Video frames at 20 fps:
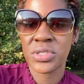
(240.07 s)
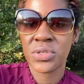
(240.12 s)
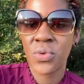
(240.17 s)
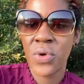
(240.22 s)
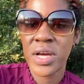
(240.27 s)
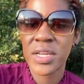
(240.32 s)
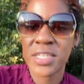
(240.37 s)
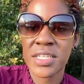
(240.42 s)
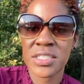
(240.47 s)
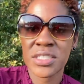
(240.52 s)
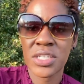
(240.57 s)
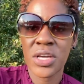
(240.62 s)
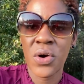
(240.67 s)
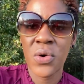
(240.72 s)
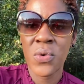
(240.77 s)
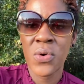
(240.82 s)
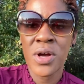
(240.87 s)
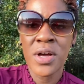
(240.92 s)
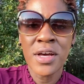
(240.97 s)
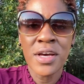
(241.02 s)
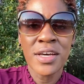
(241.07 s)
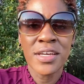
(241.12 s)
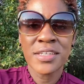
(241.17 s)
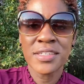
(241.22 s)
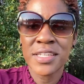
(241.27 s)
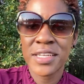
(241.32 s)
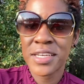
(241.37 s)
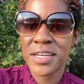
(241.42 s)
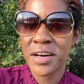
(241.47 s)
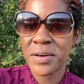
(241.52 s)
or I need to go
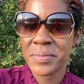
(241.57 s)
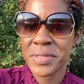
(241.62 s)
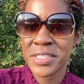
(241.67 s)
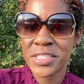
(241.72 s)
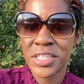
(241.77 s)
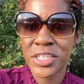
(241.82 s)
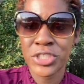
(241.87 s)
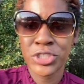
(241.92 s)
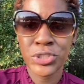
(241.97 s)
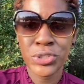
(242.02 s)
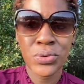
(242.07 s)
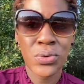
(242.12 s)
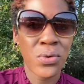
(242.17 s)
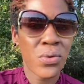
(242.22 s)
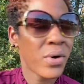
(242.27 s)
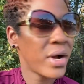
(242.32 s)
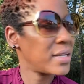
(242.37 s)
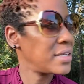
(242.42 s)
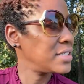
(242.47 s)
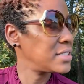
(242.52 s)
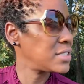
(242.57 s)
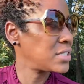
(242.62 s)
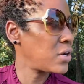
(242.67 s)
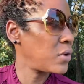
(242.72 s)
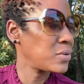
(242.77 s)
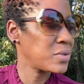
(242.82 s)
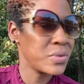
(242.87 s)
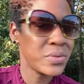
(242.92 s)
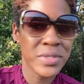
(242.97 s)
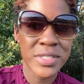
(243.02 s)
dig up this issue, or I need to
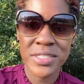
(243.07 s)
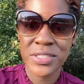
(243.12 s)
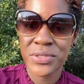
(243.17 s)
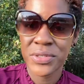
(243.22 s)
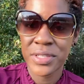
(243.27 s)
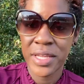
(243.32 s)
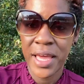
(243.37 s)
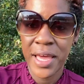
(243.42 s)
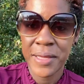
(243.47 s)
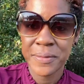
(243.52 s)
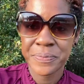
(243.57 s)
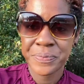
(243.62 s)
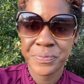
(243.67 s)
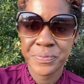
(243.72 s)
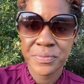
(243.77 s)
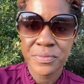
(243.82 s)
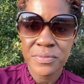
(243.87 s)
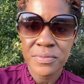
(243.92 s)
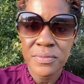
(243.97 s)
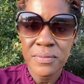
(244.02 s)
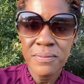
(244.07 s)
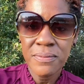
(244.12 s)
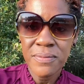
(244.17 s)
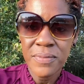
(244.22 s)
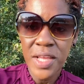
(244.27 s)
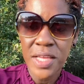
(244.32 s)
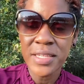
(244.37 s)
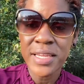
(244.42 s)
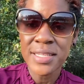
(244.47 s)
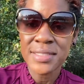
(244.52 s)
go do this or that.
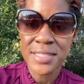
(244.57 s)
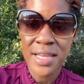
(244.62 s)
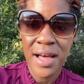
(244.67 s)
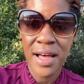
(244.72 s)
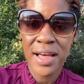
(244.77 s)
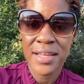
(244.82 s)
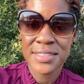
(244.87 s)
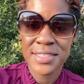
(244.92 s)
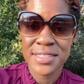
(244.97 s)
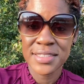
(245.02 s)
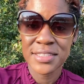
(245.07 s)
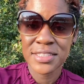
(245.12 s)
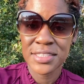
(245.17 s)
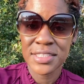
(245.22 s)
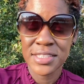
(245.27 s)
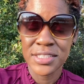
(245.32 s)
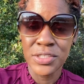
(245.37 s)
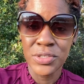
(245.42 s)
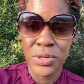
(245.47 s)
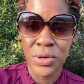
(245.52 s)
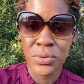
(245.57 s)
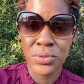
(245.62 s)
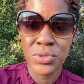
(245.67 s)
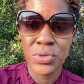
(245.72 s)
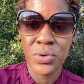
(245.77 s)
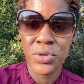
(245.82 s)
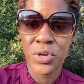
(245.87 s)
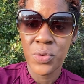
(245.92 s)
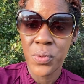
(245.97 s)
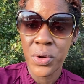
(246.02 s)
That's God,
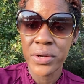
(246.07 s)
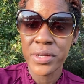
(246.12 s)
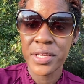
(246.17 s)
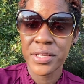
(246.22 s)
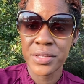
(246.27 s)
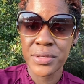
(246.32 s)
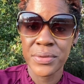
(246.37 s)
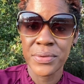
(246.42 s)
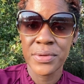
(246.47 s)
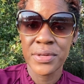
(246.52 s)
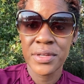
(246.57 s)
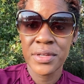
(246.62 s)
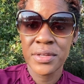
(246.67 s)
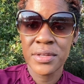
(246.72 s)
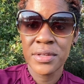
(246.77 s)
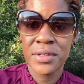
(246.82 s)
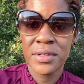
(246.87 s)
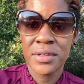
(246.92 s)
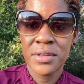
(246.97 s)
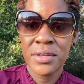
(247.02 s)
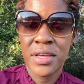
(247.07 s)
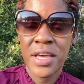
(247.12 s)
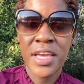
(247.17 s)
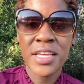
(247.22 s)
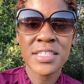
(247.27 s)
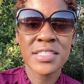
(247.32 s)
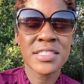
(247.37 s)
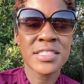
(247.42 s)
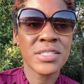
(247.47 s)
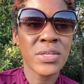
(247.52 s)
doing the work in you.
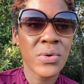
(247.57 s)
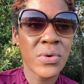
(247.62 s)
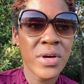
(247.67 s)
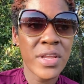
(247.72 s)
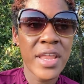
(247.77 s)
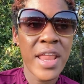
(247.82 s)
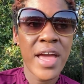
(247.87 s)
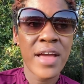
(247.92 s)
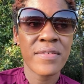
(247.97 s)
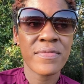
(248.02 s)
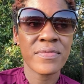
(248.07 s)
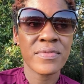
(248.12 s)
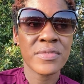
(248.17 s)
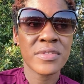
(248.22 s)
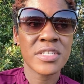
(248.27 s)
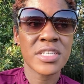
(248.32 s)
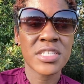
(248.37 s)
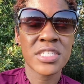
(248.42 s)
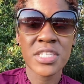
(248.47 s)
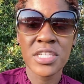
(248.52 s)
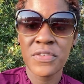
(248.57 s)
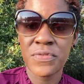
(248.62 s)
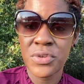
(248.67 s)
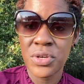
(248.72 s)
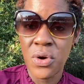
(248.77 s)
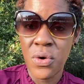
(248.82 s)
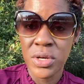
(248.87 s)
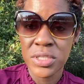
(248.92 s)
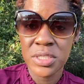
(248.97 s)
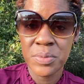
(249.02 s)
He's doing that to see if you're
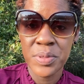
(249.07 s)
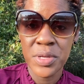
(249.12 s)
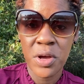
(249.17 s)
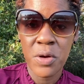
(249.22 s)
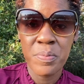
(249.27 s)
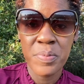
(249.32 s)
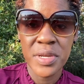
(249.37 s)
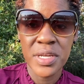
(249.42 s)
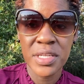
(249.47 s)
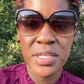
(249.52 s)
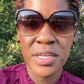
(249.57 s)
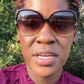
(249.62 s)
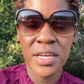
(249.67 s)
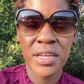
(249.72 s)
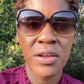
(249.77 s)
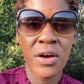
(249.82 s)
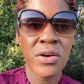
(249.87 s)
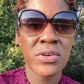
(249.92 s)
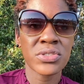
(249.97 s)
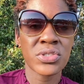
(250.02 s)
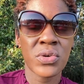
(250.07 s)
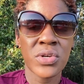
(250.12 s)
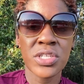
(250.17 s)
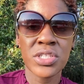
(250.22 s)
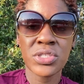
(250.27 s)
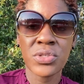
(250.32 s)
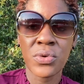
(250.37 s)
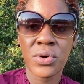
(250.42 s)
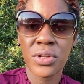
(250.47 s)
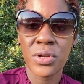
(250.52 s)
going to be obedient, and also
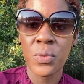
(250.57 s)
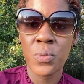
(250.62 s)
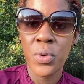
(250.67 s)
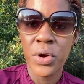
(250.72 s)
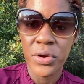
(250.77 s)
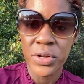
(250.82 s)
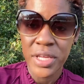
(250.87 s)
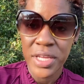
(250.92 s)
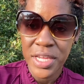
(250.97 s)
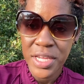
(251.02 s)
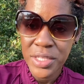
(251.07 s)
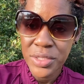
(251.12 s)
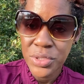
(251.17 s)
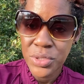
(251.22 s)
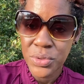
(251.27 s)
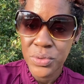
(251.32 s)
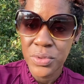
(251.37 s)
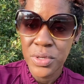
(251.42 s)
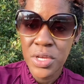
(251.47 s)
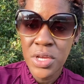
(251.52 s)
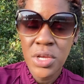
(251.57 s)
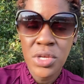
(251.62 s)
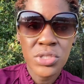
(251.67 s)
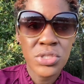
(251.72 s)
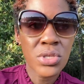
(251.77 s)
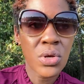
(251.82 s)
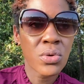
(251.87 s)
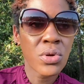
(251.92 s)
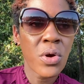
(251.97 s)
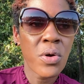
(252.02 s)
He's doing the work in you.
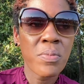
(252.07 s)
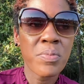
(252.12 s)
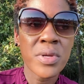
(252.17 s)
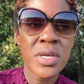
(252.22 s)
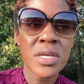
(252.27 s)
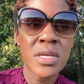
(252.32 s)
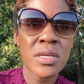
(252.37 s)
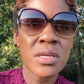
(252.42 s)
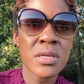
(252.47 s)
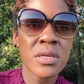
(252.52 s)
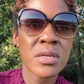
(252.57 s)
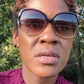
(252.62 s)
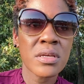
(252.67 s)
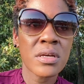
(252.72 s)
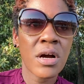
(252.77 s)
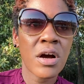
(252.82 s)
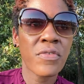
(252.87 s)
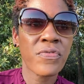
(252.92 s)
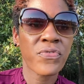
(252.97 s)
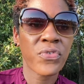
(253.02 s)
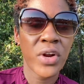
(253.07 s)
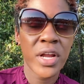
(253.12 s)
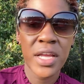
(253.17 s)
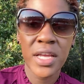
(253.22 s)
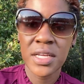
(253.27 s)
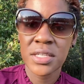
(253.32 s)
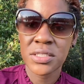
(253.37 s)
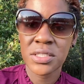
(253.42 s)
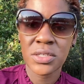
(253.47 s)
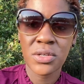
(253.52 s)
So don't be
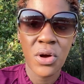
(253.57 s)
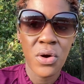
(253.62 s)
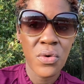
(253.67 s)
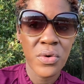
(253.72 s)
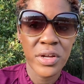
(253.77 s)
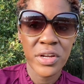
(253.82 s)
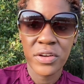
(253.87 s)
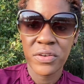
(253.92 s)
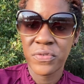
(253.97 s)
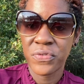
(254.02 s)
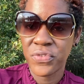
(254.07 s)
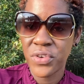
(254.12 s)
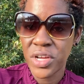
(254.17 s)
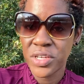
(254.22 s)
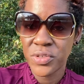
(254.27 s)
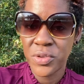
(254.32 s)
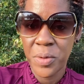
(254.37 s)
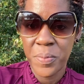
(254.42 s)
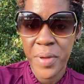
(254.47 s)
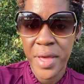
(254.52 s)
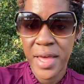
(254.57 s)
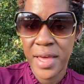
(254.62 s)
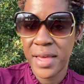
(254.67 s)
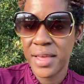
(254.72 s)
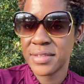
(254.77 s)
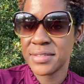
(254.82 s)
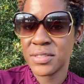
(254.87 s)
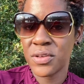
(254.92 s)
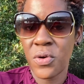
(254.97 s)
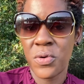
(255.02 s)
afraid to go and confront your
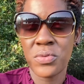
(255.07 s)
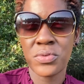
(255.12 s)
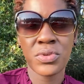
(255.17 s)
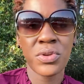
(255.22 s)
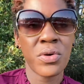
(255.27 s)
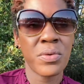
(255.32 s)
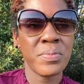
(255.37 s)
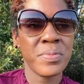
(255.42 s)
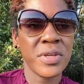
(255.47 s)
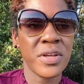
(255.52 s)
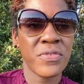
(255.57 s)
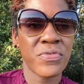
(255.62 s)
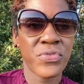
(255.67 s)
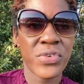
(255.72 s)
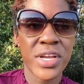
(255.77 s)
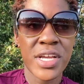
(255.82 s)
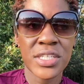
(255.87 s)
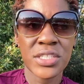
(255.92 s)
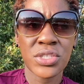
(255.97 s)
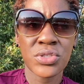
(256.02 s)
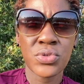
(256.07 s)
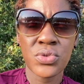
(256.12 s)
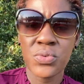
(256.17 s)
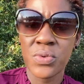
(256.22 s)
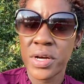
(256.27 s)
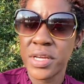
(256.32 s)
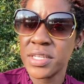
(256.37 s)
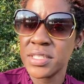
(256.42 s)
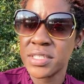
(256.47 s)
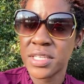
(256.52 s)
past. Don't be afraid to do
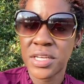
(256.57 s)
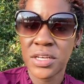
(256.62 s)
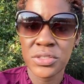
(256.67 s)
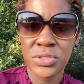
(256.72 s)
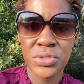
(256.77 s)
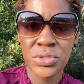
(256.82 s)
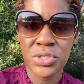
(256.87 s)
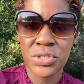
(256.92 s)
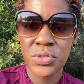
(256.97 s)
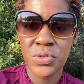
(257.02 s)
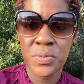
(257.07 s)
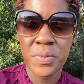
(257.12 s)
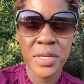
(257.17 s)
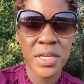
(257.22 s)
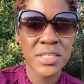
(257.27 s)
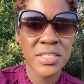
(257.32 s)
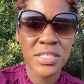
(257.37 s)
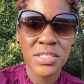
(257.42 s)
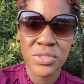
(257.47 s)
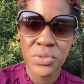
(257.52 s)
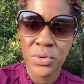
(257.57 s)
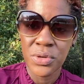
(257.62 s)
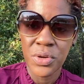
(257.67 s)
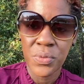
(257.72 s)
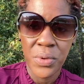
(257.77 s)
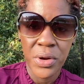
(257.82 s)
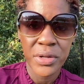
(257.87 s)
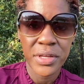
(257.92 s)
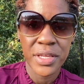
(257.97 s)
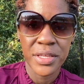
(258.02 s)
what He tells you to do, because He's doing the
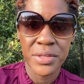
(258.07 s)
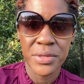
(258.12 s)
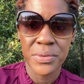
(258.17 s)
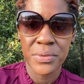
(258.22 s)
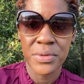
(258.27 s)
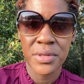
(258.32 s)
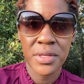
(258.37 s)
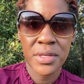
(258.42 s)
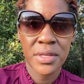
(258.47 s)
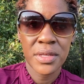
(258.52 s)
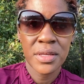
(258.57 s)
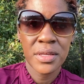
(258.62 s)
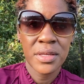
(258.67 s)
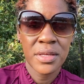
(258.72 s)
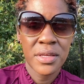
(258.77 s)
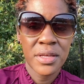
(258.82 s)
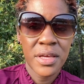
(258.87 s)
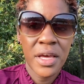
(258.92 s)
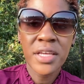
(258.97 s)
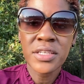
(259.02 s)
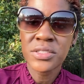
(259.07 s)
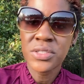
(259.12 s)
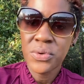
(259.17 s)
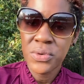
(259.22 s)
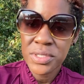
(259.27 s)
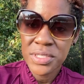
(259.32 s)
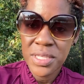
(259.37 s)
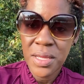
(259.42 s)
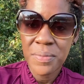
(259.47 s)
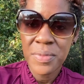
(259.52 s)
work in you. He's
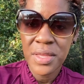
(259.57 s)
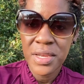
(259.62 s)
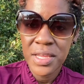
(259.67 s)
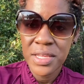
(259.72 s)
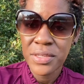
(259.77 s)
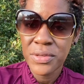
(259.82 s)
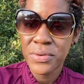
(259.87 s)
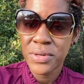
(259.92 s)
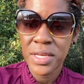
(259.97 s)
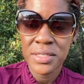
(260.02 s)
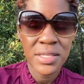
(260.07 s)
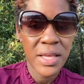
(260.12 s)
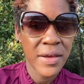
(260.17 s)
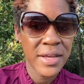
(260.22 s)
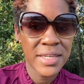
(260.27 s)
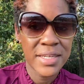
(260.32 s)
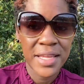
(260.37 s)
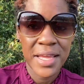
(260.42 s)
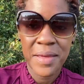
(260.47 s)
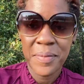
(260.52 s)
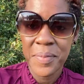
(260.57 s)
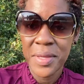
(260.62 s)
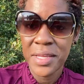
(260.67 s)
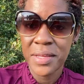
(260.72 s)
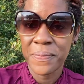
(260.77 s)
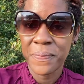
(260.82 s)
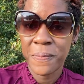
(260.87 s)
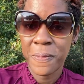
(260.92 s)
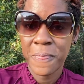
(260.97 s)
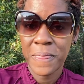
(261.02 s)
doing something in you. That's how He did
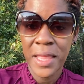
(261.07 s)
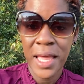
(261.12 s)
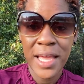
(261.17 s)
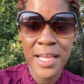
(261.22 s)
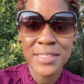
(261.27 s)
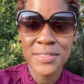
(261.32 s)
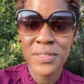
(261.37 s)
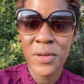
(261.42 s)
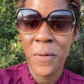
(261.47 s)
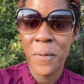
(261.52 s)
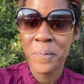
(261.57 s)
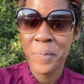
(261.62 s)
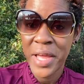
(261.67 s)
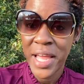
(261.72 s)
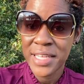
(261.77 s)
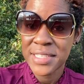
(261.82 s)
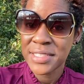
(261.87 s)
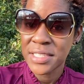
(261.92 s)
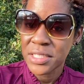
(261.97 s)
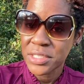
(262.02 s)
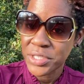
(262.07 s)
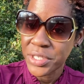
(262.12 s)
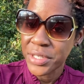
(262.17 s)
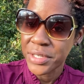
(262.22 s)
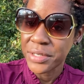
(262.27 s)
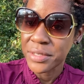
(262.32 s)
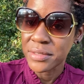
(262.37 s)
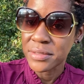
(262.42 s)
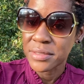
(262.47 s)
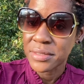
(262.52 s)
me. I had to go back 6
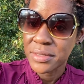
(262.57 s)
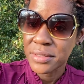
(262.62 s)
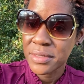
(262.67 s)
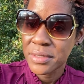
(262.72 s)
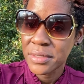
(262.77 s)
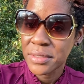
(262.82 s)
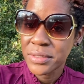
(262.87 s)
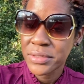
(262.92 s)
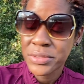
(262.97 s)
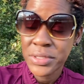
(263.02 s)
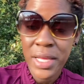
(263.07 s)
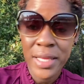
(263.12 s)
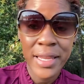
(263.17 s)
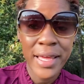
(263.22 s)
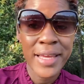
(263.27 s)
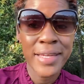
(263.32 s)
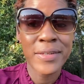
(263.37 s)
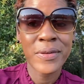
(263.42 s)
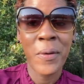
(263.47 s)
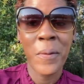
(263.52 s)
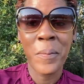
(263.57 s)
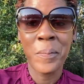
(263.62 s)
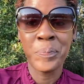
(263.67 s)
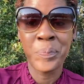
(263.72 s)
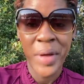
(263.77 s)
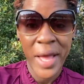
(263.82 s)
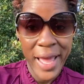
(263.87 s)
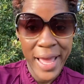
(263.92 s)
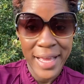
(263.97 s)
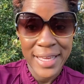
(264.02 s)
years. I had to go
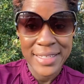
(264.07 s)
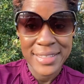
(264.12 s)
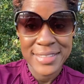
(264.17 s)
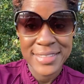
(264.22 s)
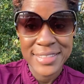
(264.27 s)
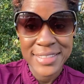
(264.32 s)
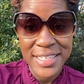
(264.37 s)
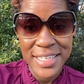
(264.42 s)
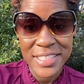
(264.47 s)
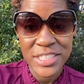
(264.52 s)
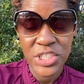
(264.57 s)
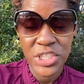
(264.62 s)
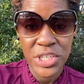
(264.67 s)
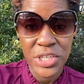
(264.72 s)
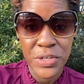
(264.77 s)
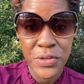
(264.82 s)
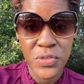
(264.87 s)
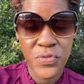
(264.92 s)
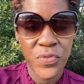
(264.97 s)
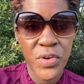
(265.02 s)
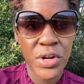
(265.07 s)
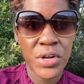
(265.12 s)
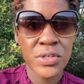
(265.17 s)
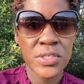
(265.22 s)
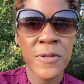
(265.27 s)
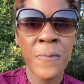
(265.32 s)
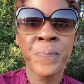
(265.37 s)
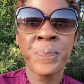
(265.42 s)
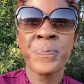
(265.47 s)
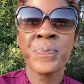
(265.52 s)
back 6 years.
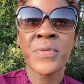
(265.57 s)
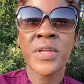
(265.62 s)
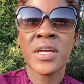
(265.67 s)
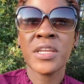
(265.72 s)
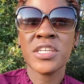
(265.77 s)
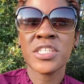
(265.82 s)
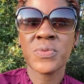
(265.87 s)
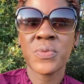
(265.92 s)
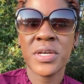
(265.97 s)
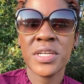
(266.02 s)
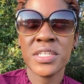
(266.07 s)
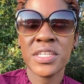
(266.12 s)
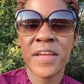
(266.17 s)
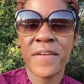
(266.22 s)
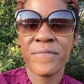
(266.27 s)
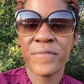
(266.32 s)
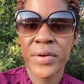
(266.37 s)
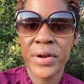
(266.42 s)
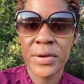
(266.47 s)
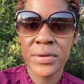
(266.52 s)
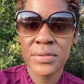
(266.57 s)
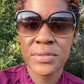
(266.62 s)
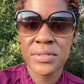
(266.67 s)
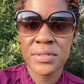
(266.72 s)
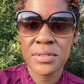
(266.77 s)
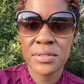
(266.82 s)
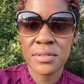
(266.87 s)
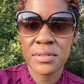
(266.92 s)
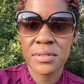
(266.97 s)
First, this is what He did. First,